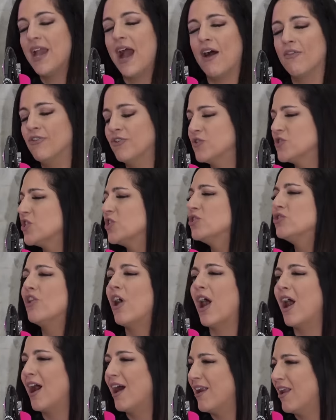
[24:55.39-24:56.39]
Yeah. There's a
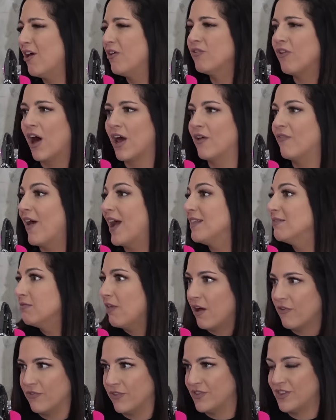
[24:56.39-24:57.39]
lot of I
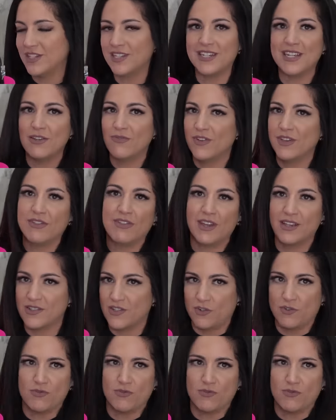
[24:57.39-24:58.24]
love the TV things